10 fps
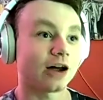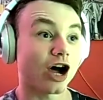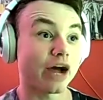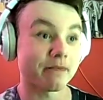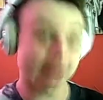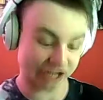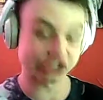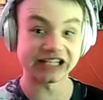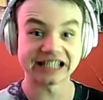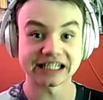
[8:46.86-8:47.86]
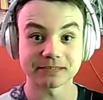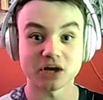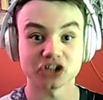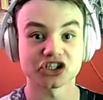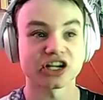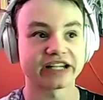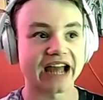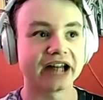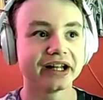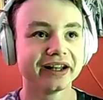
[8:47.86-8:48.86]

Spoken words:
I'm mashing this as much as I can.